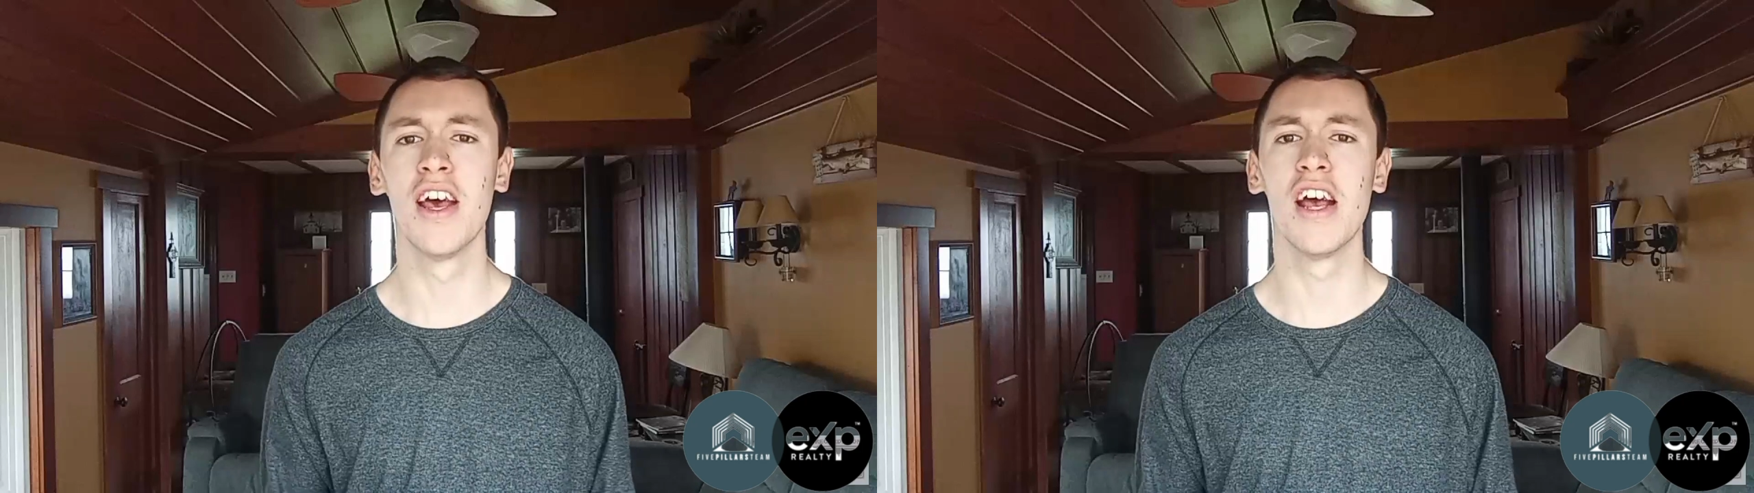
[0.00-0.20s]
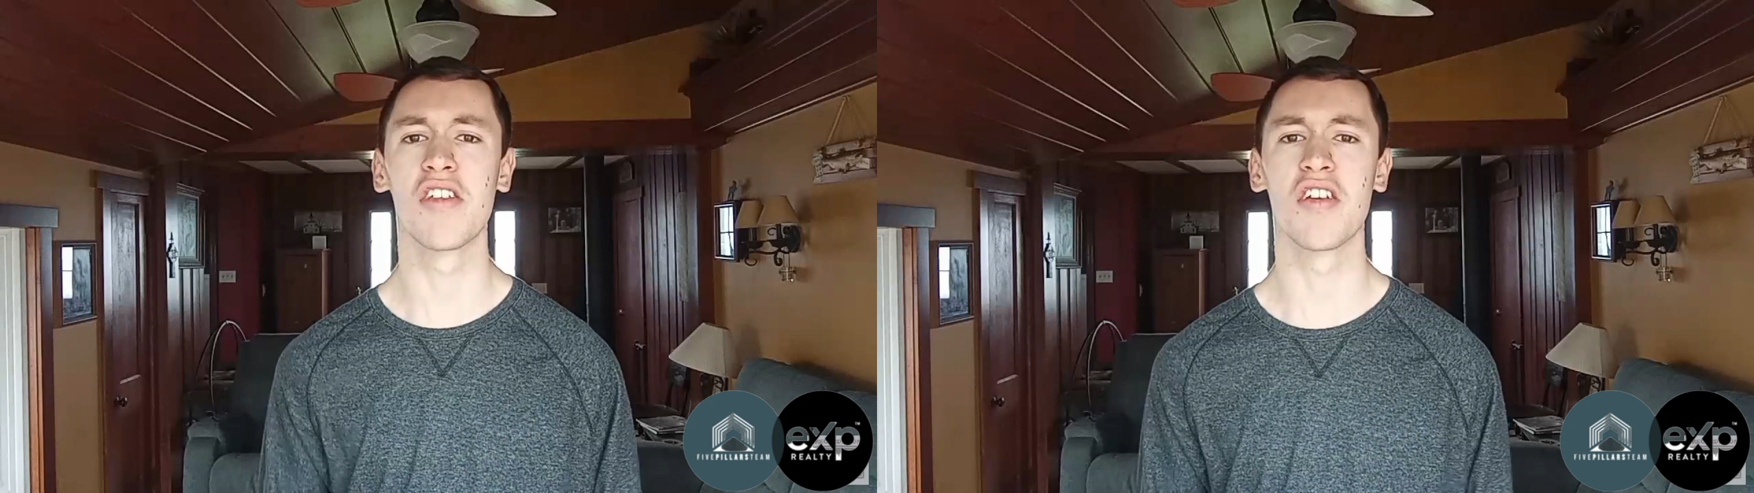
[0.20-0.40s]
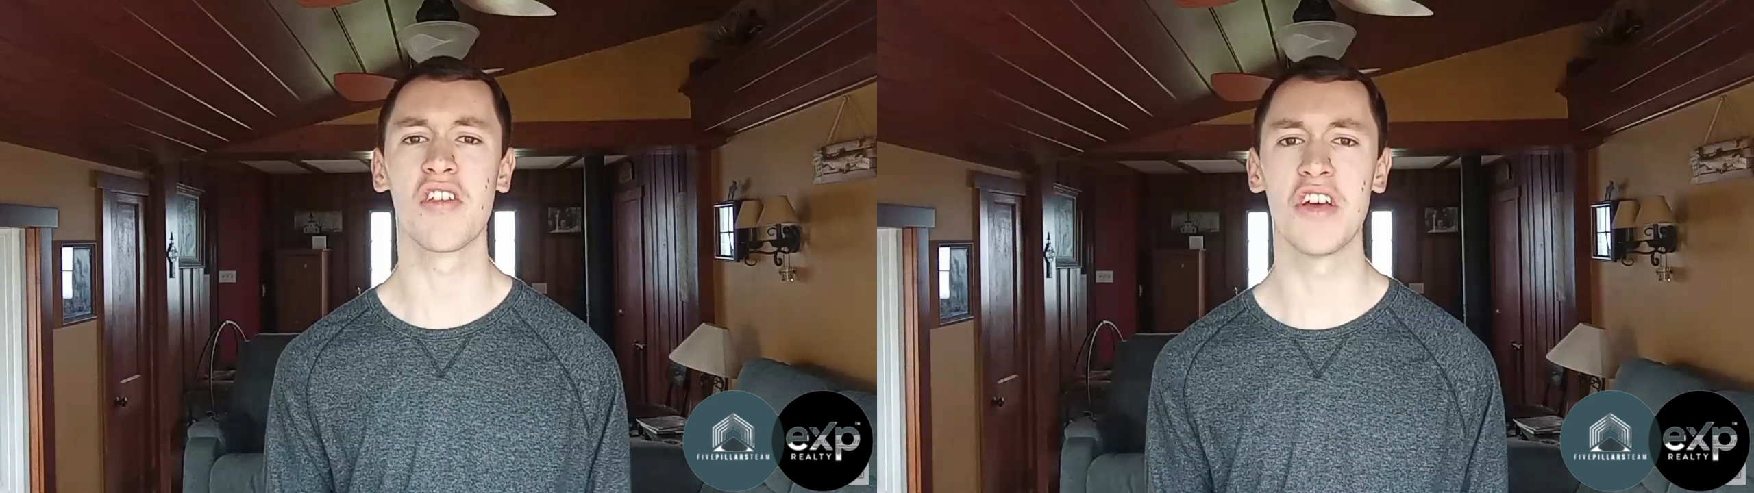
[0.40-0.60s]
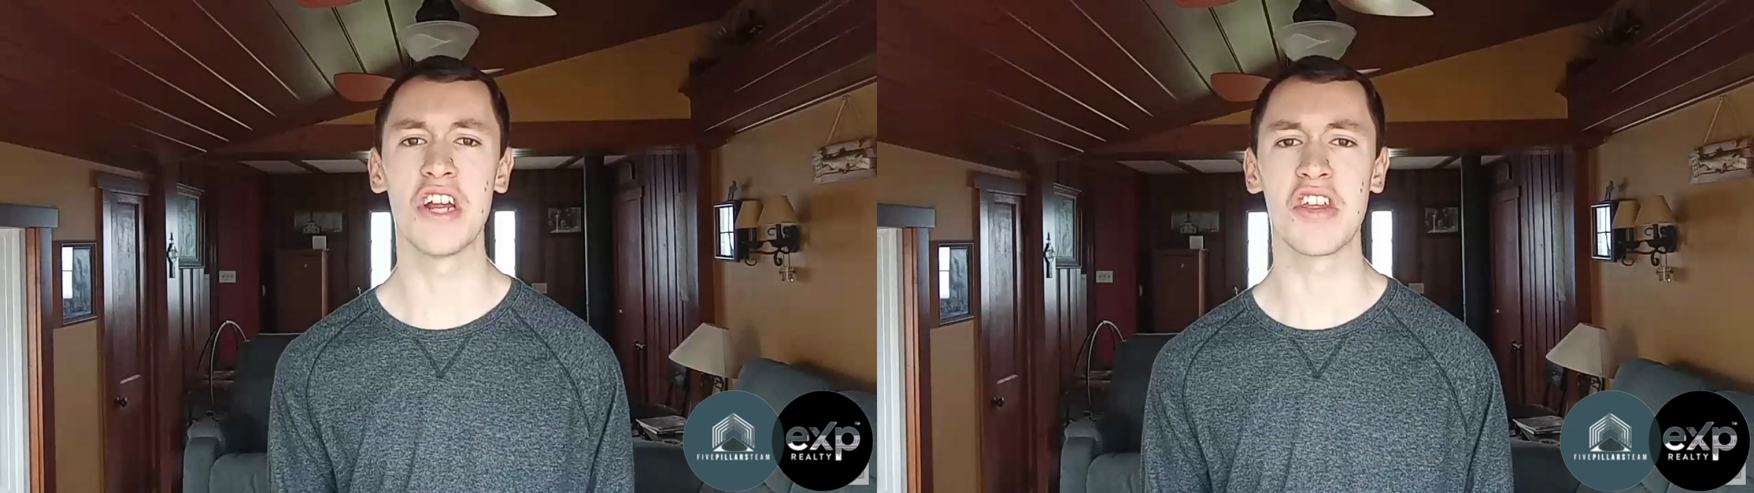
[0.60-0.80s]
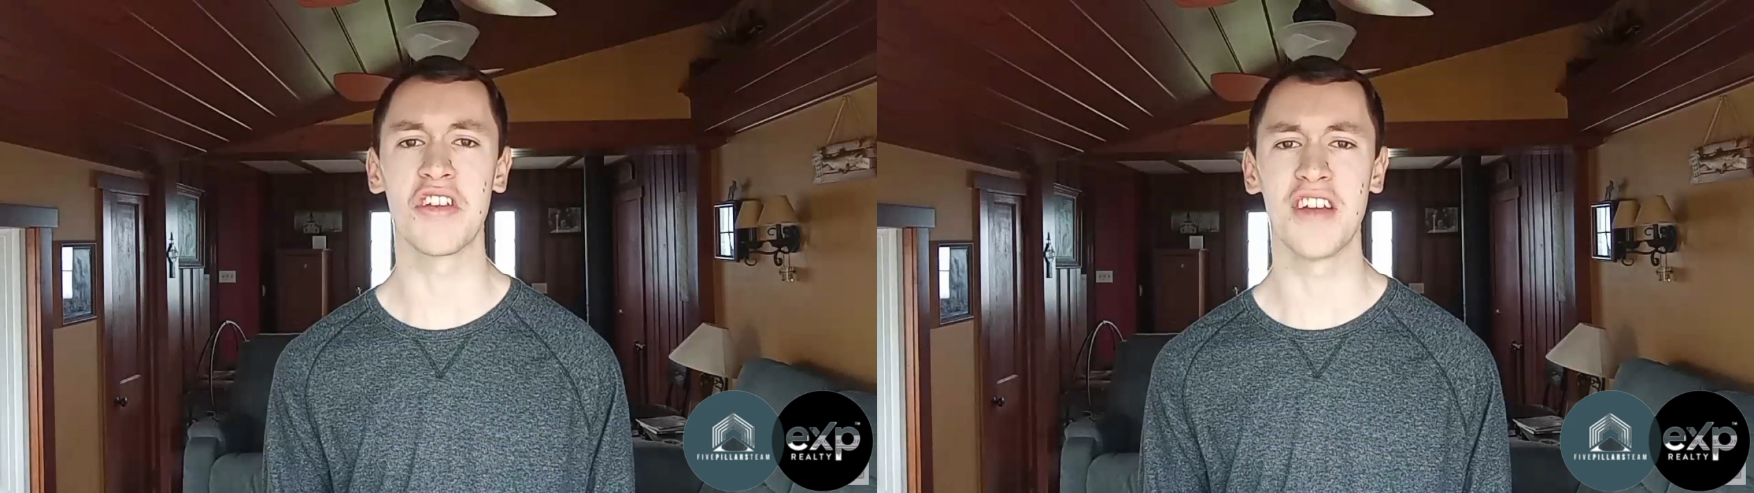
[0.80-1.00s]
is the
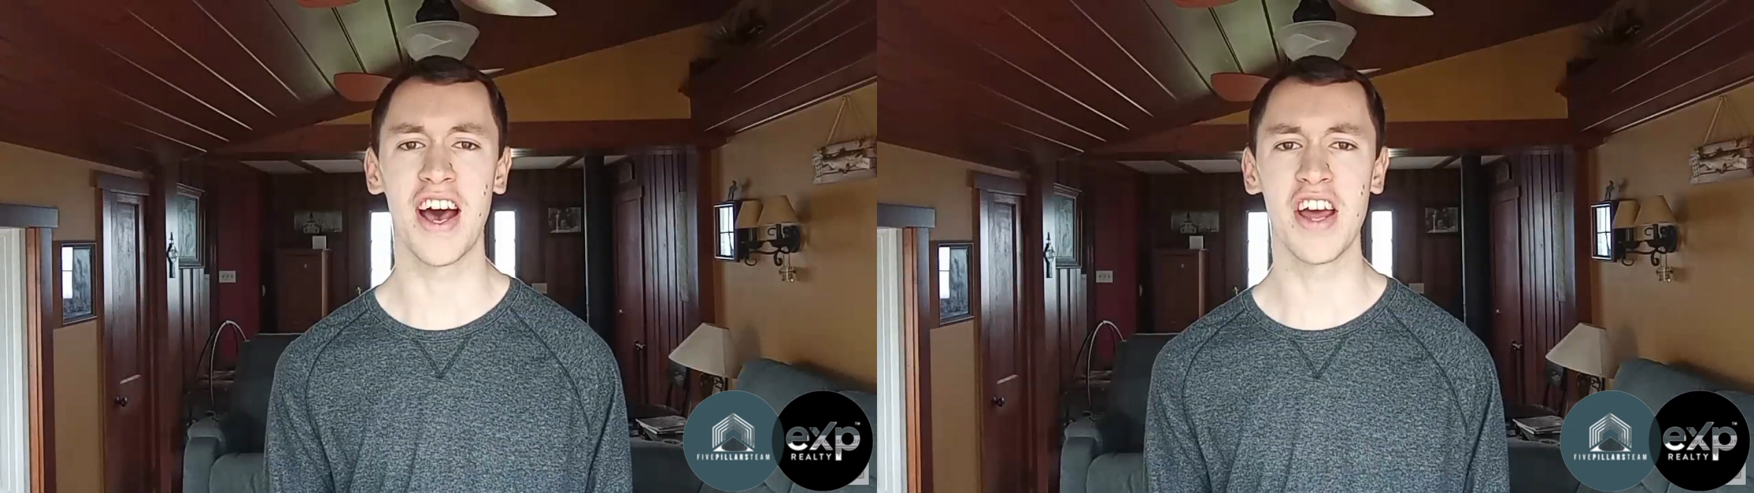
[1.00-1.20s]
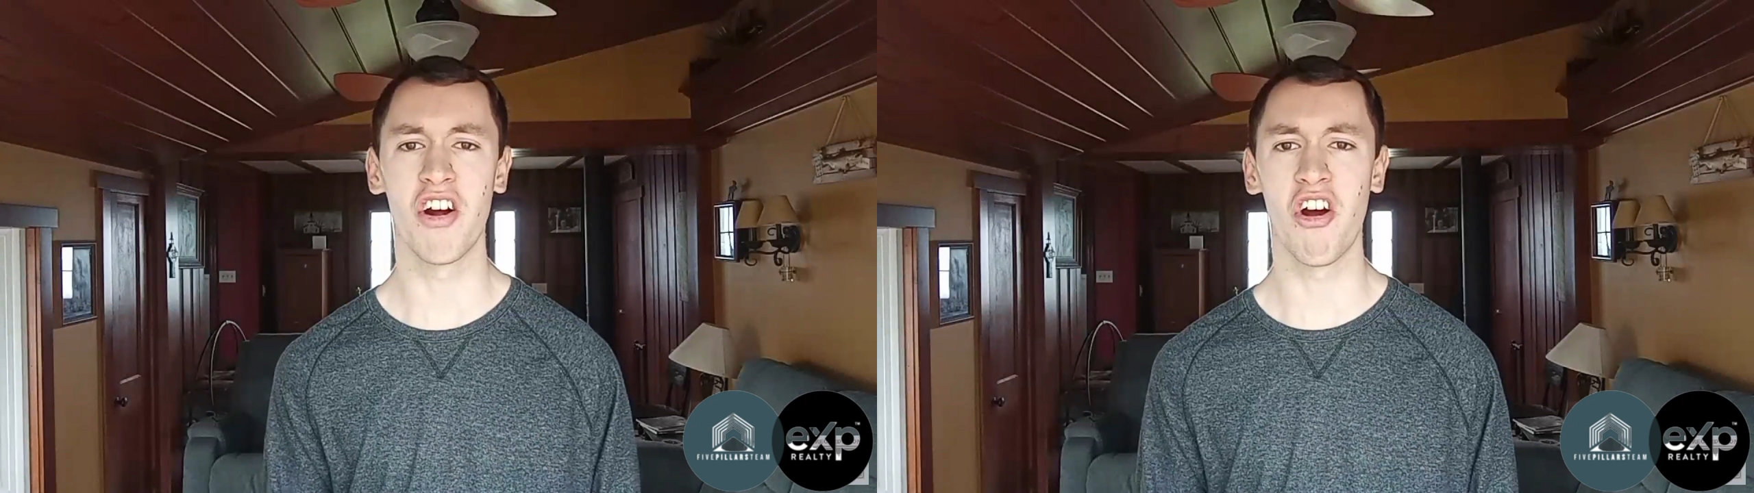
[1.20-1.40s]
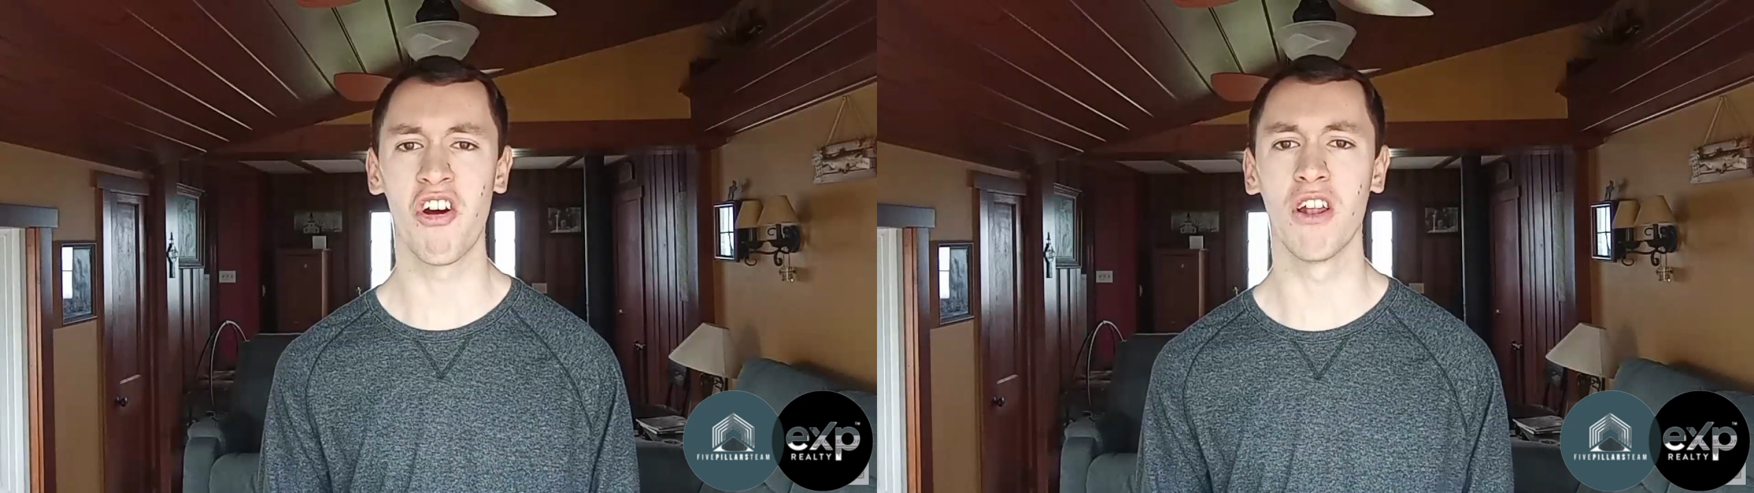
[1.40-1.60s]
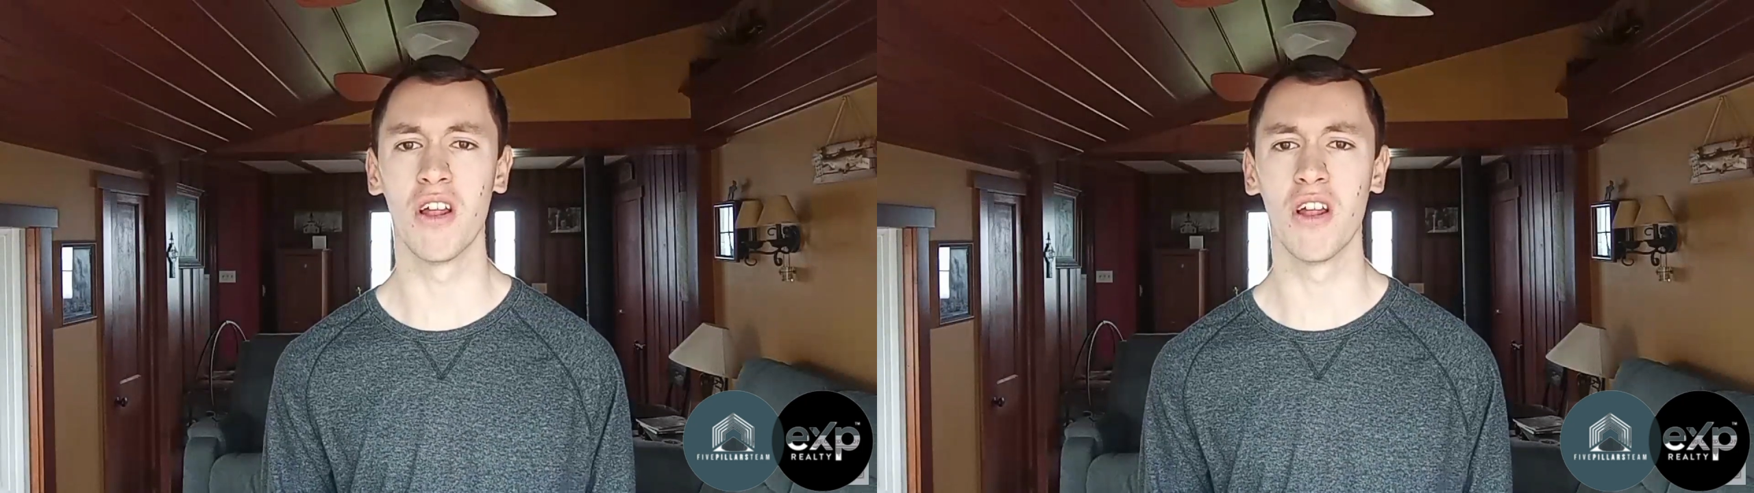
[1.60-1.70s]
city's diehard